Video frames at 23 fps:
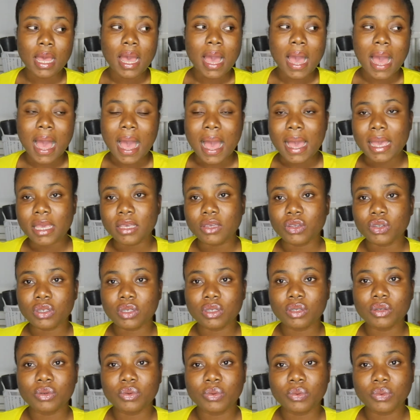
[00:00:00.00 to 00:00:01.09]
I
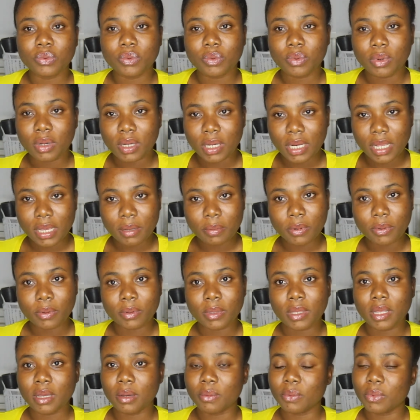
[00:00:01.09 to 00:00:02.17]
usually label
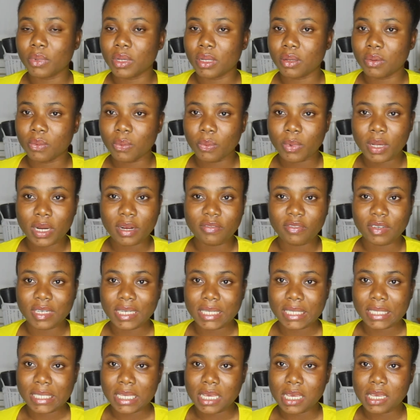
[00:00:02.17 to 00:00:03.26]
them with whatever
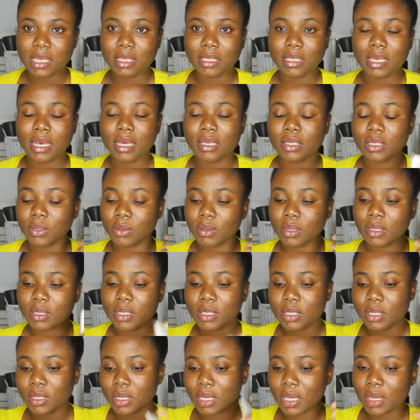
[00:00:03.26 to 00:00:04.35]
is inside, so
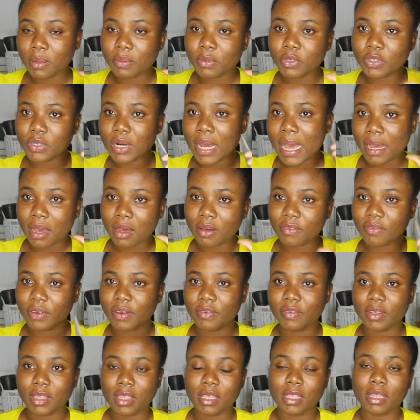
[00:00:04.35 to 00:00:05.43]
to keep track of
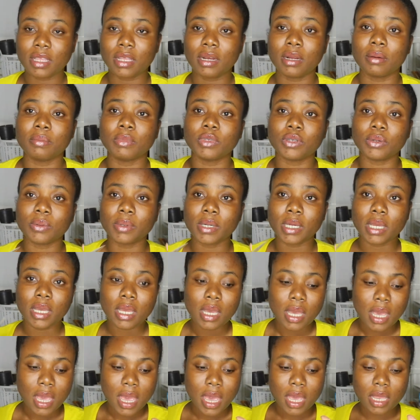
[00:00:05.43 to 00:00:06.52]
everything that I'm doing,
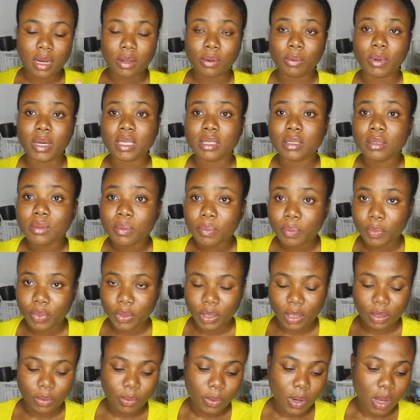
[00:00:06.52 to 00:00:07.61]
and it works
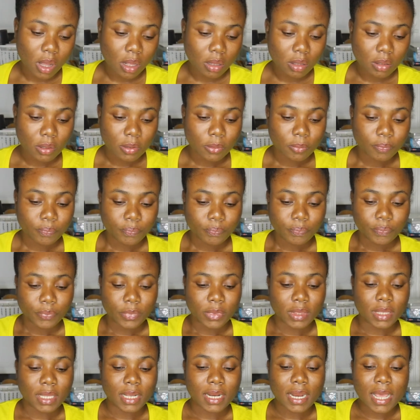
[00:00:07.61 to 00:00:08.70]
pretty well.
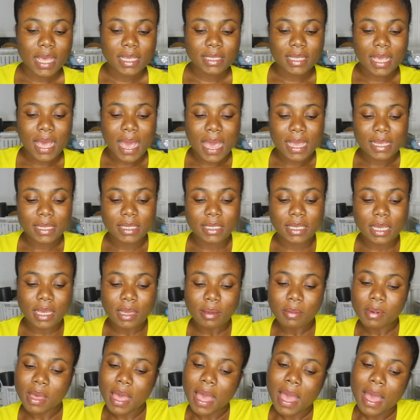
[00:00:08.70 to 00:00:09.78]
The next
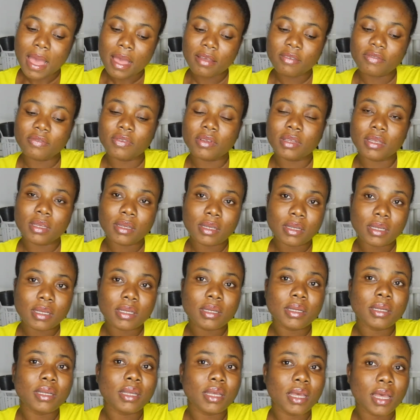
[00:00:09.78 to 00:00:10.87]
item have
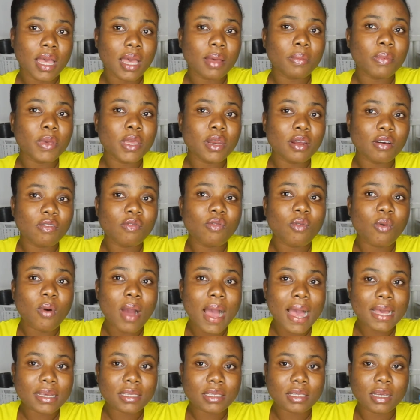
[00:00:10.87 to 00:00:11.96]
a bit of
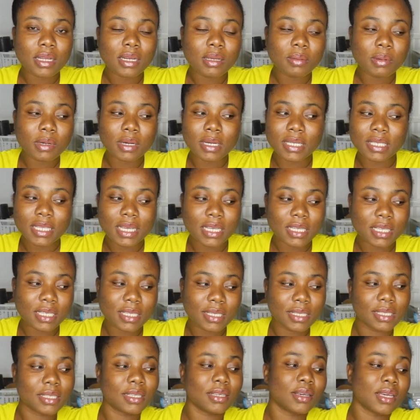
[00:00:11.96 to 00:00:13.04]
wax on it because I
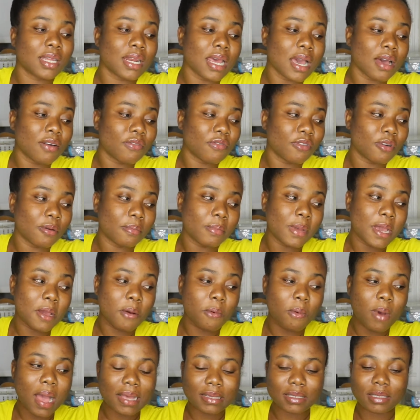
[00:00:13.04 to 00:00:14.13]
just took it out from my
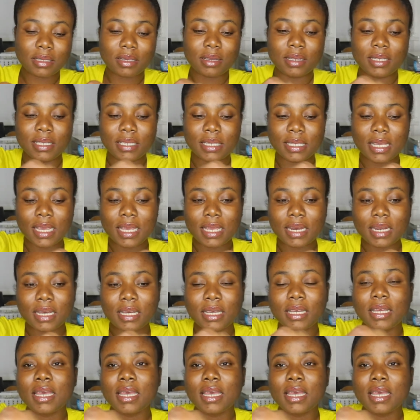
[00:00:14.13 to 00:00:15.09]
wax container,